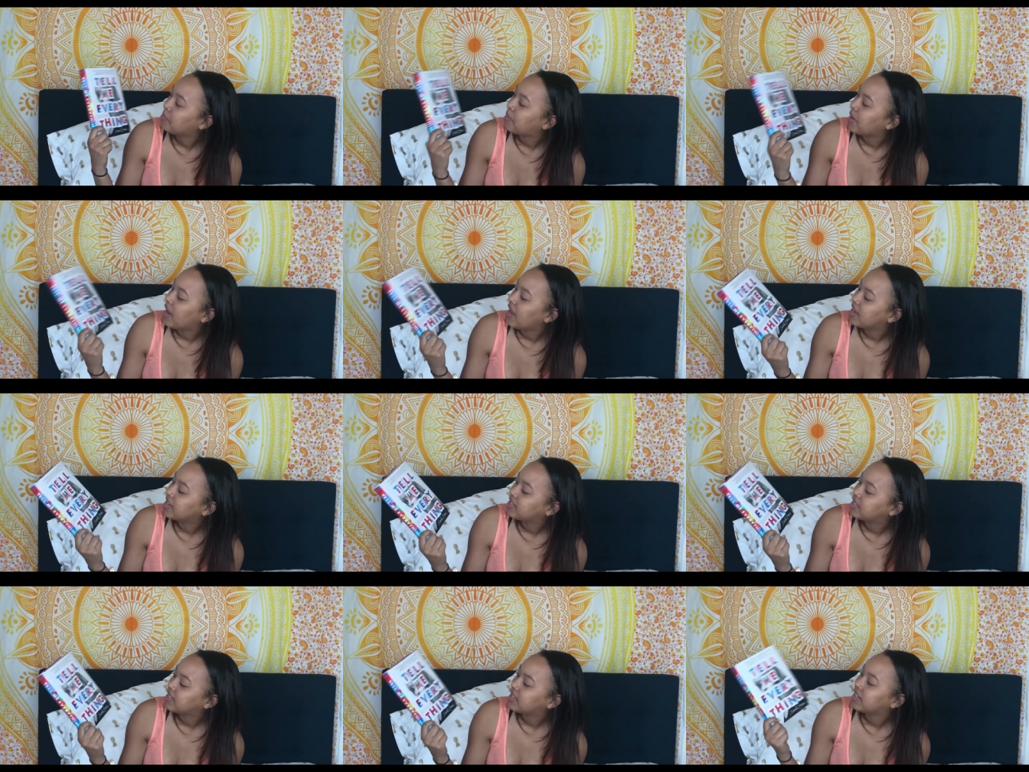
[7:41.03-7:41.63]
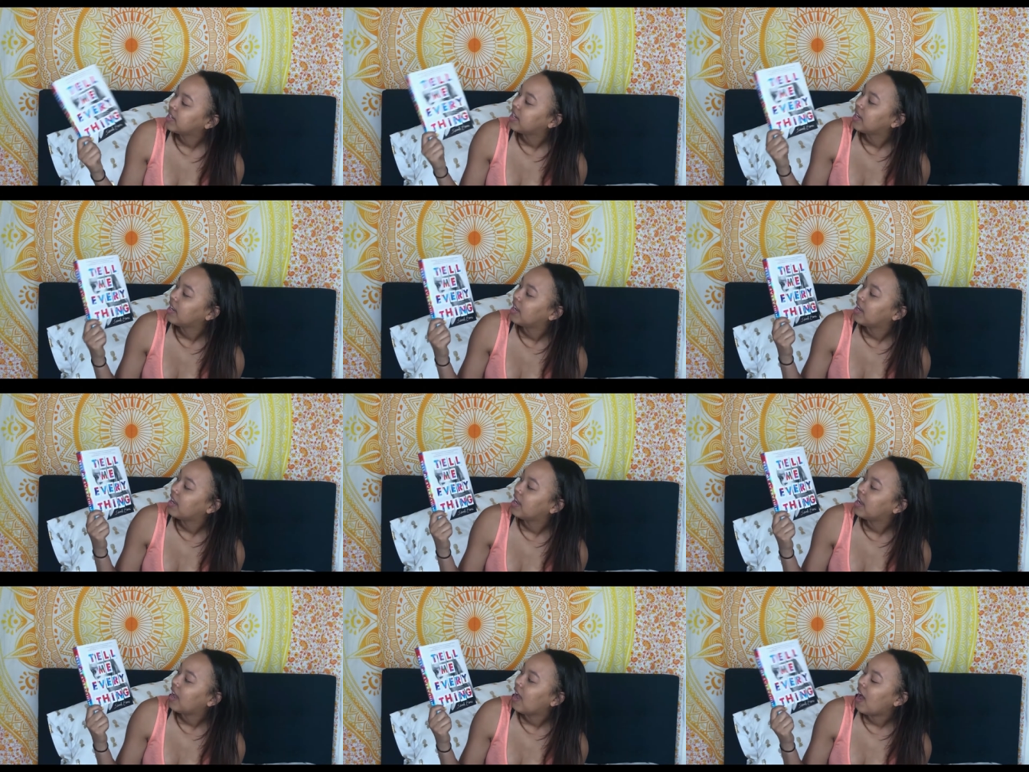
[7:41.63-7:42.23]
but
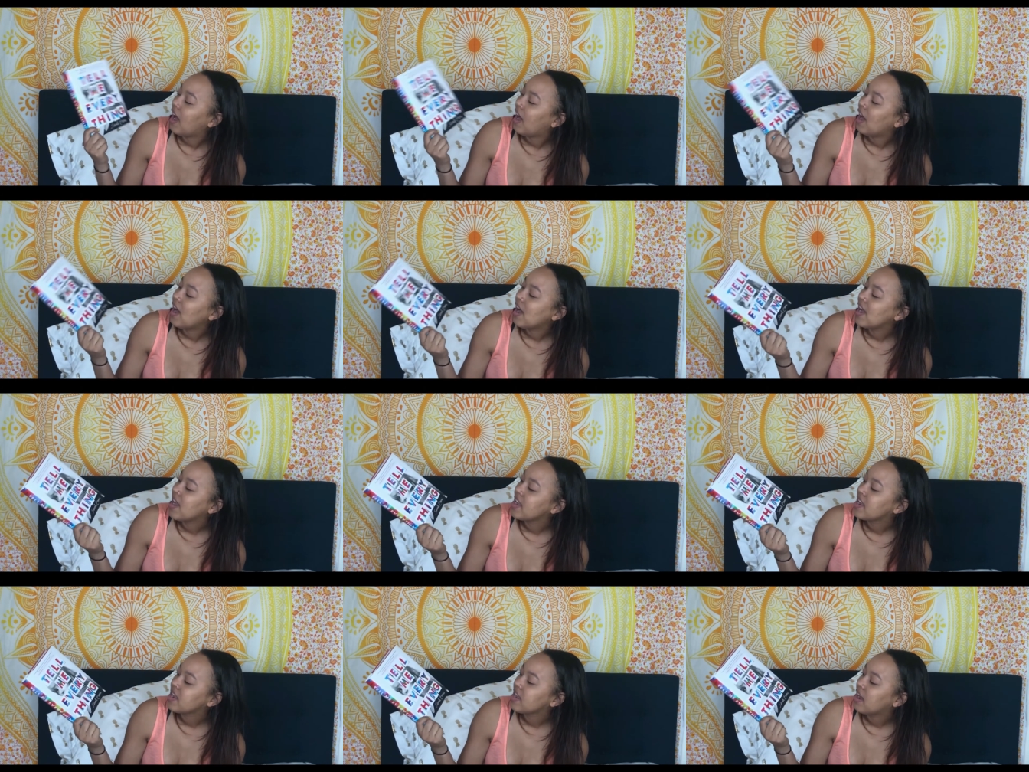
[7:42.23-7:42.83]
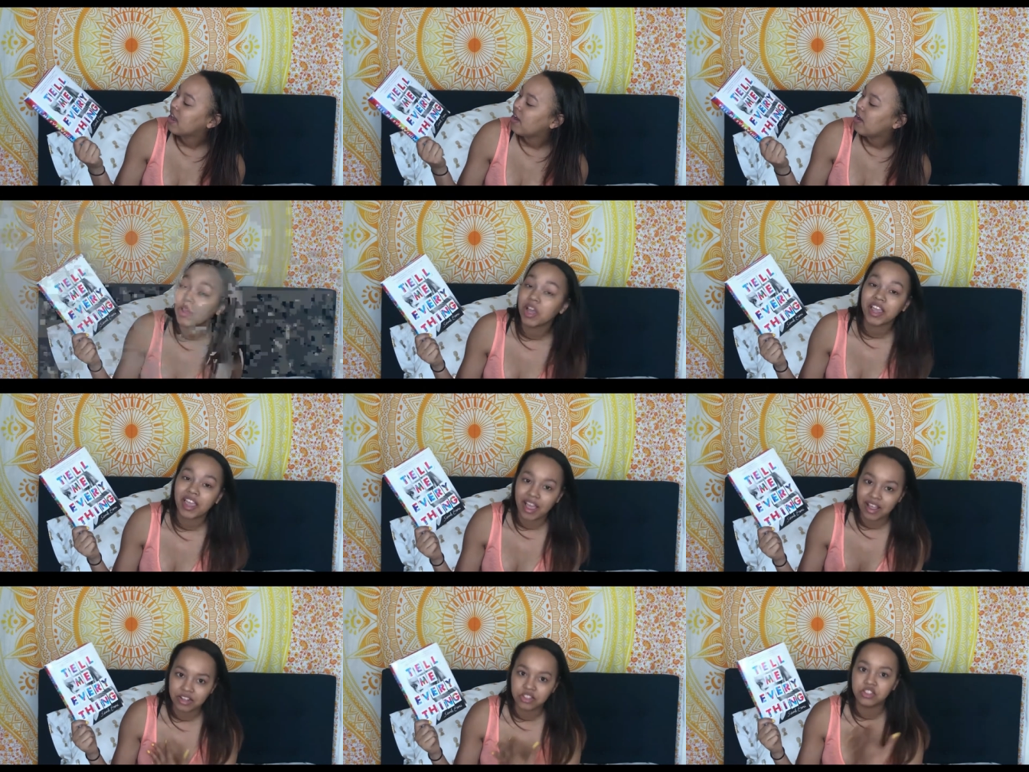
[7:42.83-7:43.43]
I
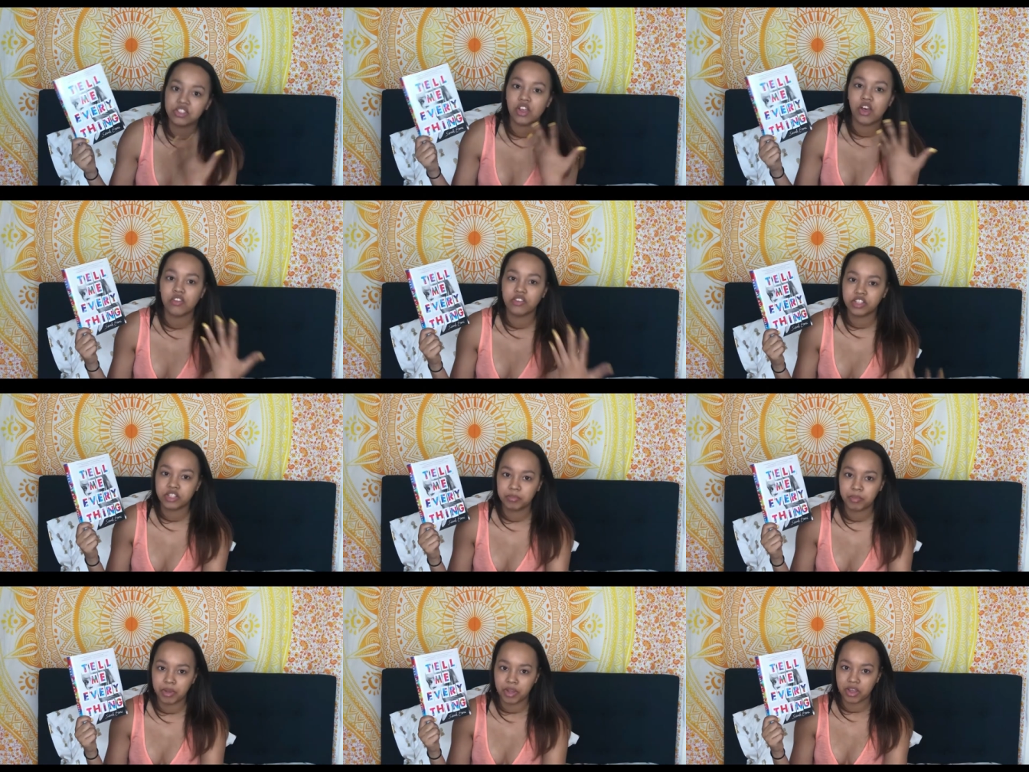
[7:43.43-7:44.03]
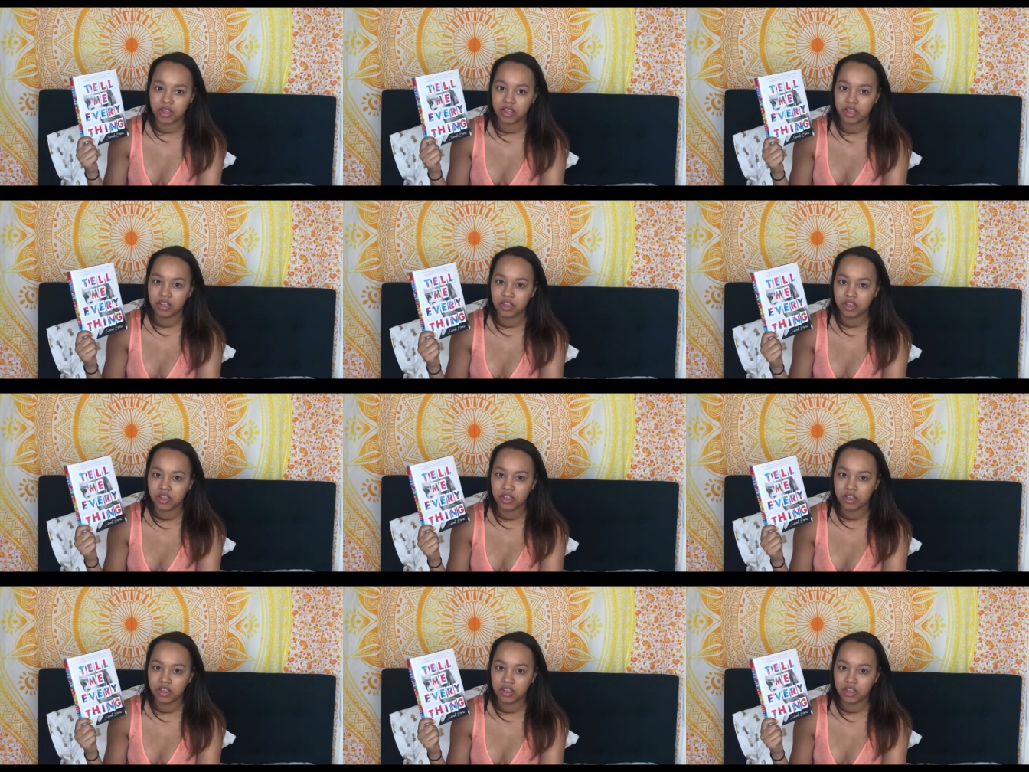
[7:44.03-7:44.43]
again saw this book